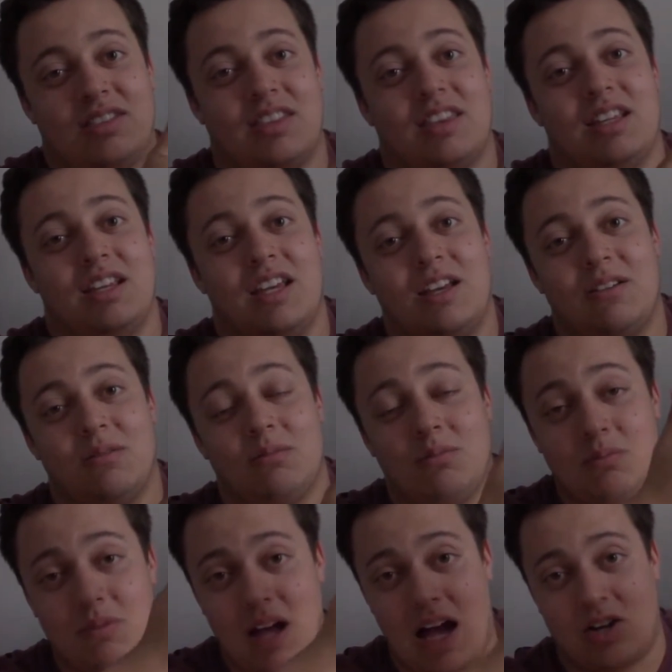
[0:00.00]
the
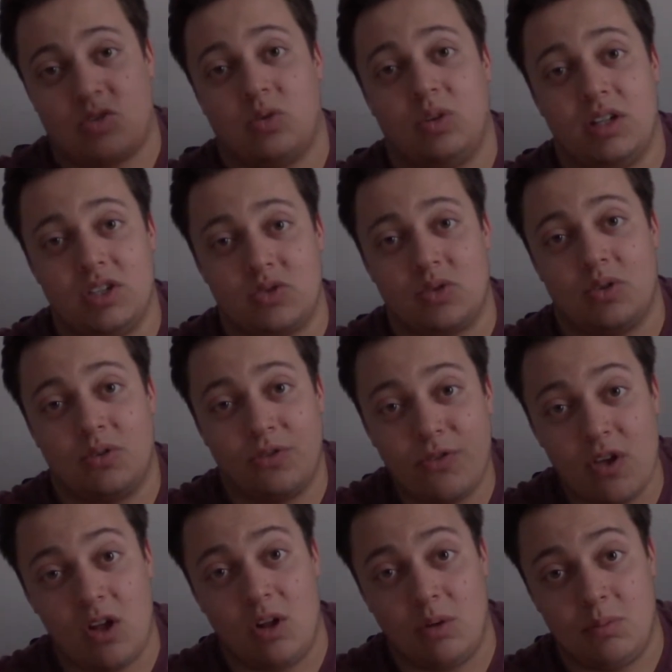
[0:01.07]
actual Israel
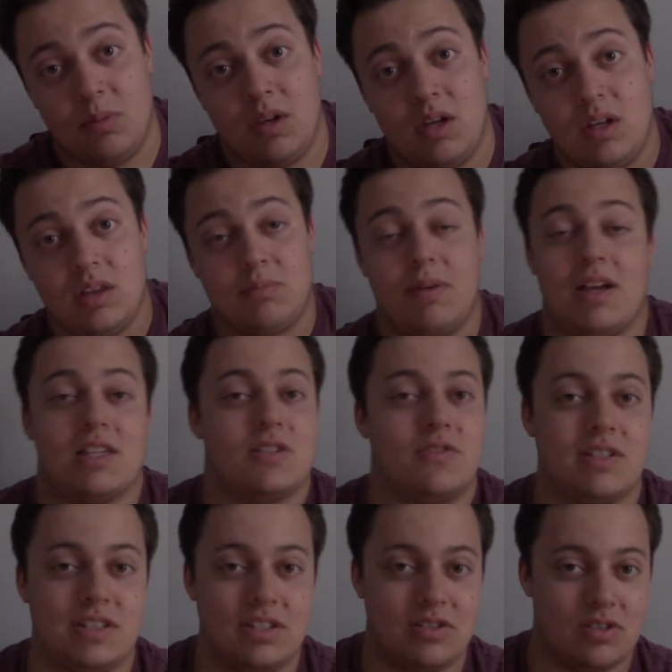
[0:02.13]
film, Band's
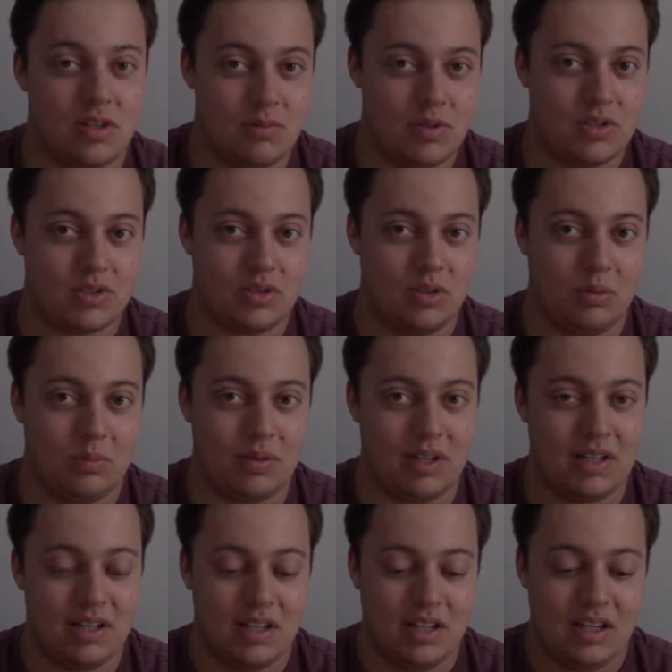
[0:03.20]
Visit into the musical,
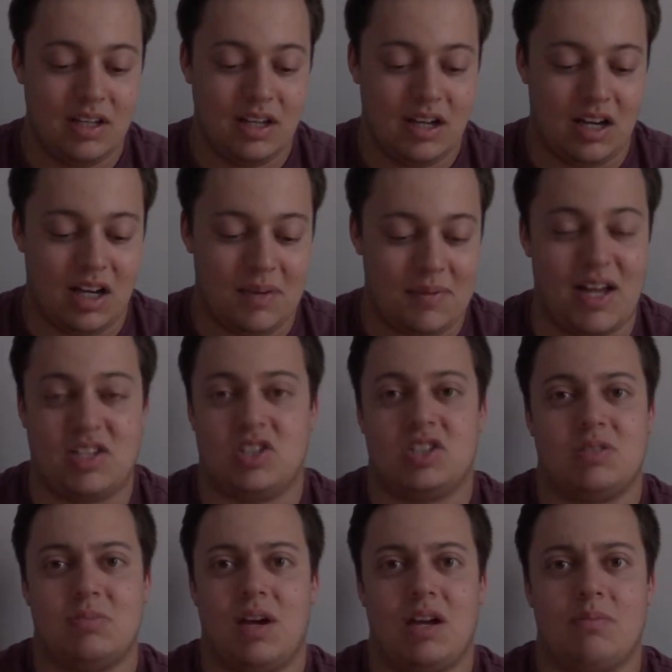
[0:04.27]
but that's
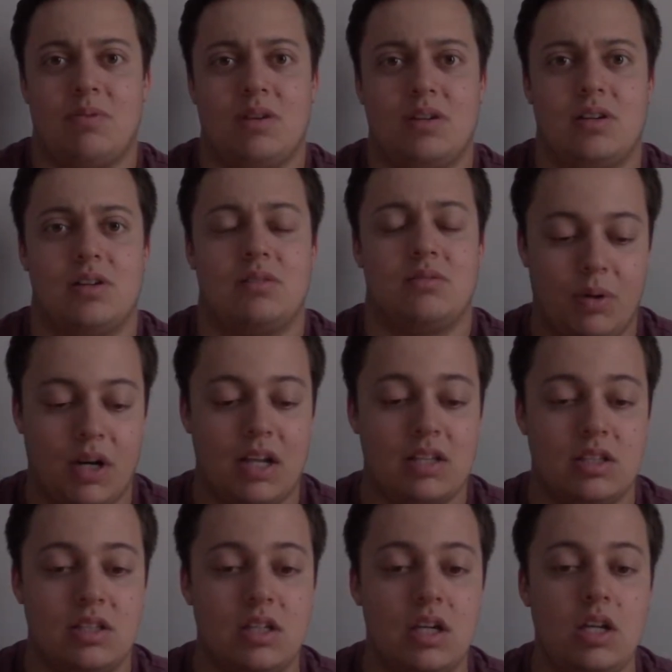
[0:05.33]
just my opinion. But
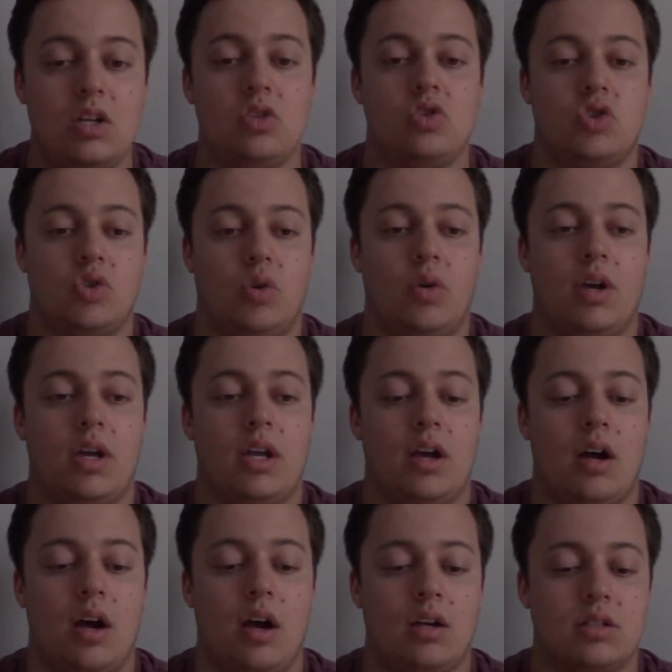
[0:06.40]
I did
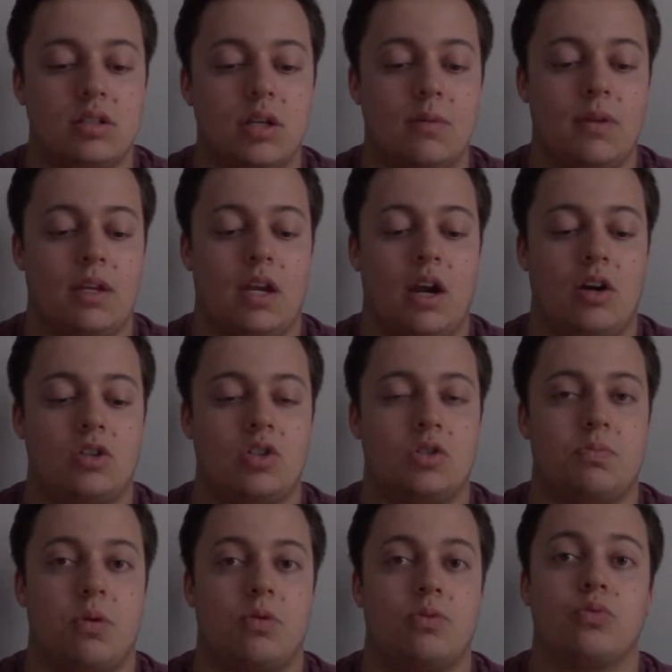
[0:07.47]
enjoy some of the
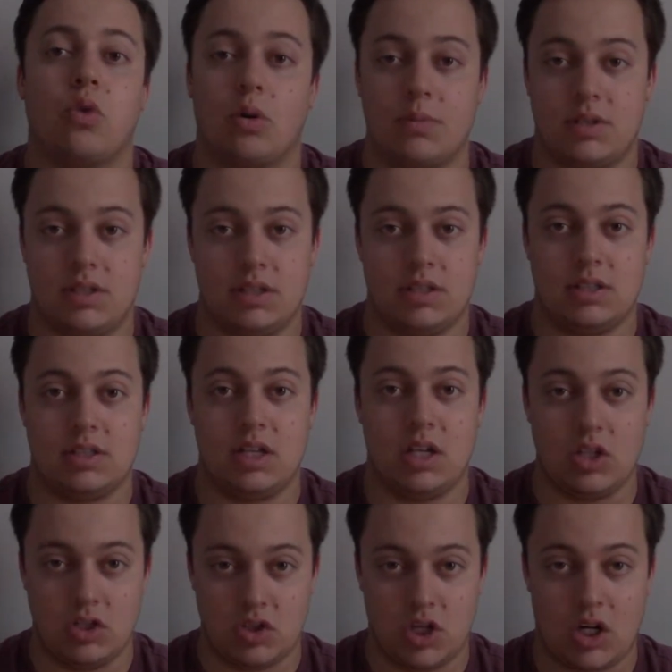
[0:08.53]
characters' performances
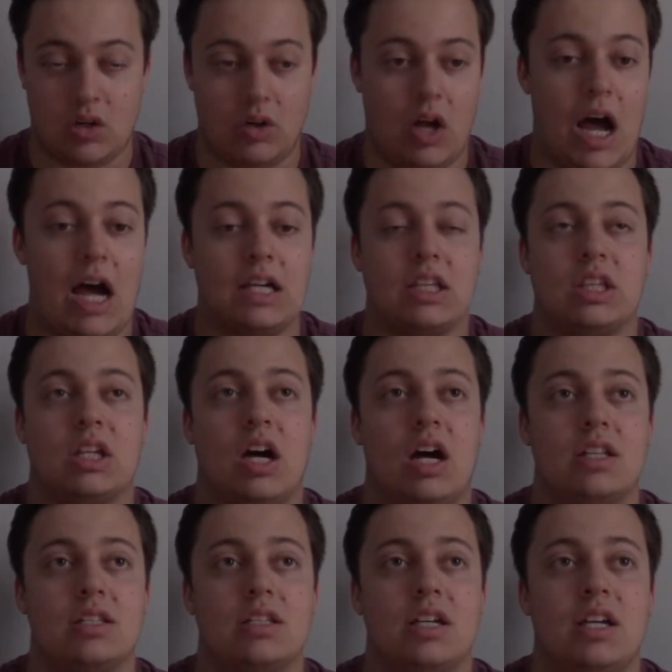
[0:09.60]
in general. I
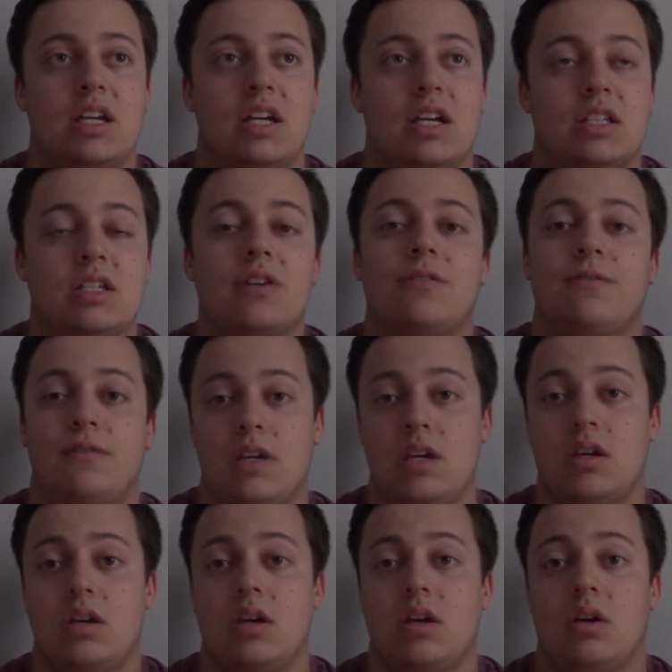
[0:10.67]
thought
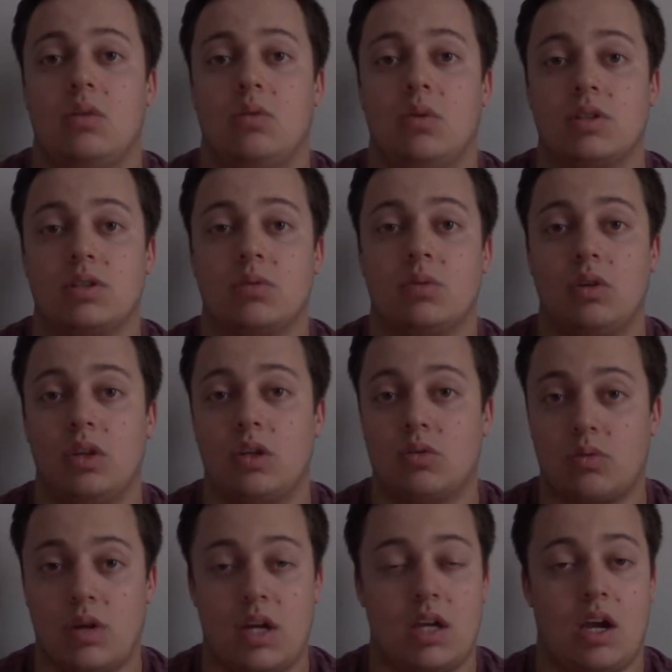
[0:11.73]
Tafik was a really
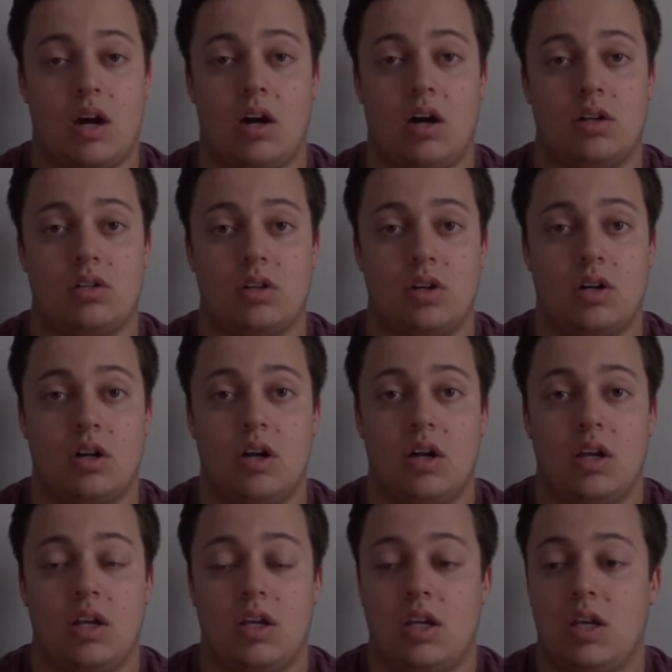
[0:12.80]
great
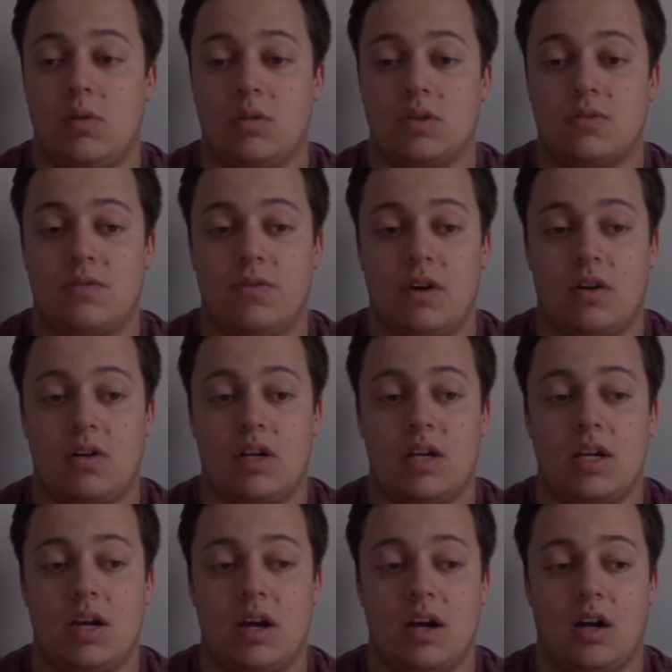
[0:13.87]
character. He was
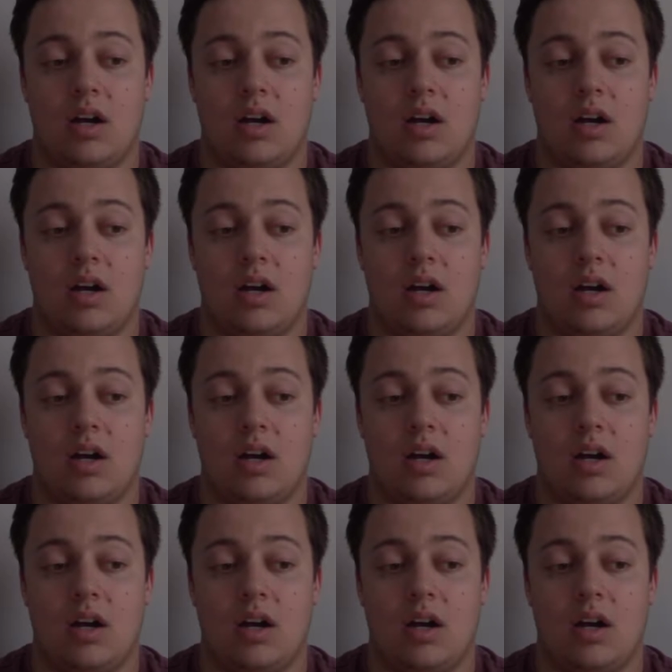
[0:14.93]
very